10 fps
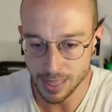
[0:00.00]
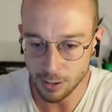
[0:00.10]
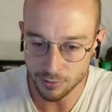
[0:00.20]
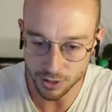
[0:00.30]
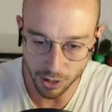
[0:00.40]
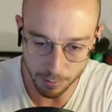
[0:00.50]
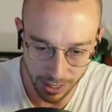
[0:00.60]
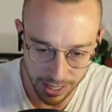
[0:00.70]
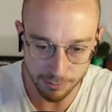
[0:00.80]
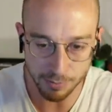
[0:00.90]
Now, if you don't
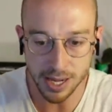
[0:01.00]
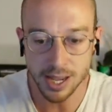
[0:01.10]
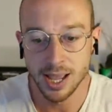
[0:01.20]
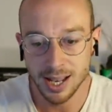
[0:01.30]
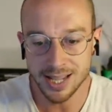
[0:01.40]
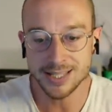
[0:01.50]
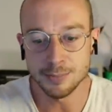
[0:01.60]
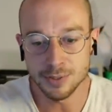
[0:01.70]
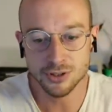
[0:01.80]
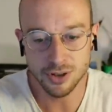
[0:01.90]
believe me, let's
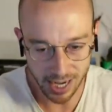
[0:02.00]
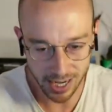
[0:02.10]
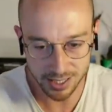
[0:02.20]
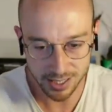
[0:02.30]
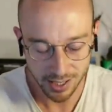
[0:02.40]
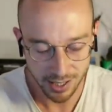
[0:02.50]
abstract